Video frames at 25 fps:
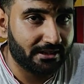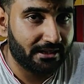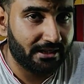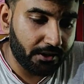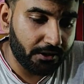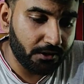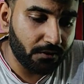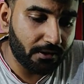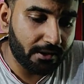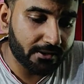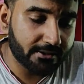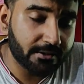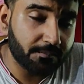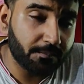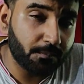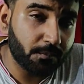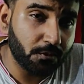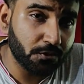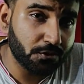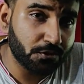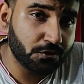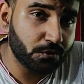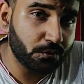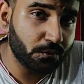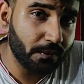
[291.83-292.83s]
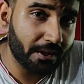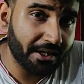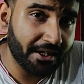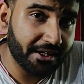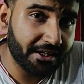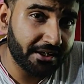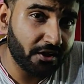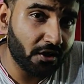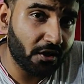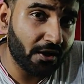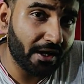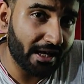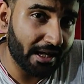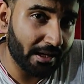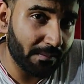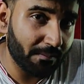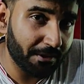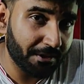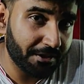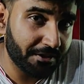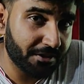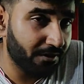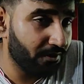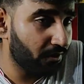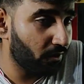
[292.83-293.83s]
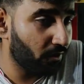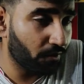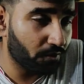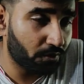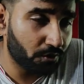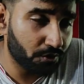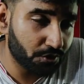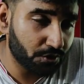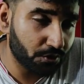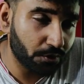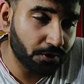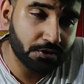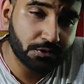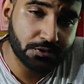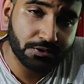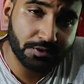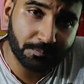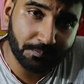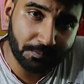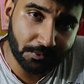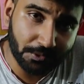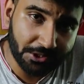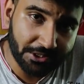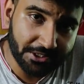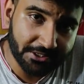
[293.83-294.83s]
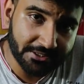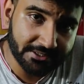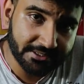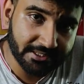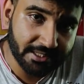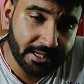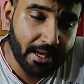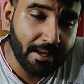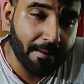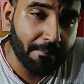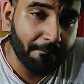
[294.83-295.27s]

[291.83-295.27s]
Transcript: You are supposed to wear your helmet not to show it to the police,